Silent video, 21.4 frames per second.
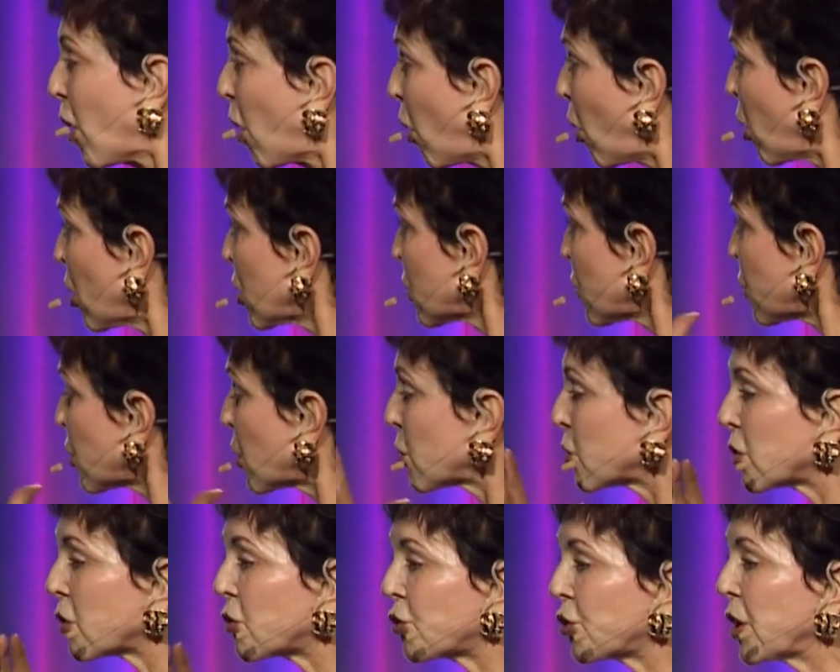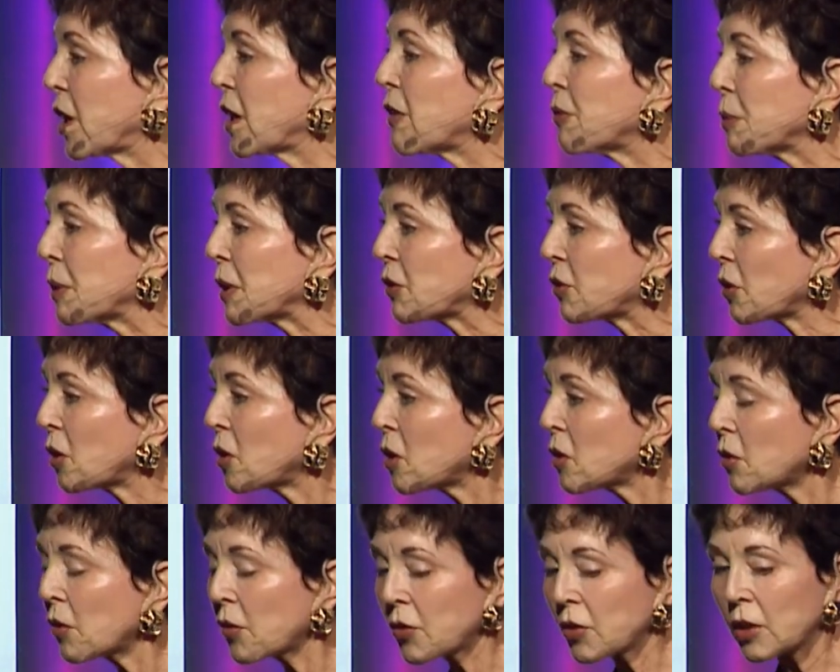All of those achievements,
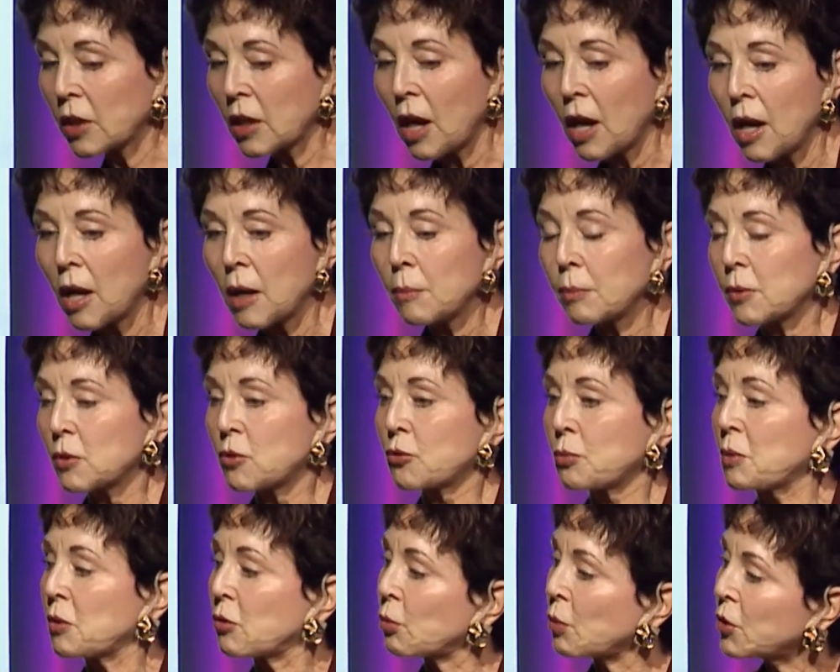all of those accomplishments,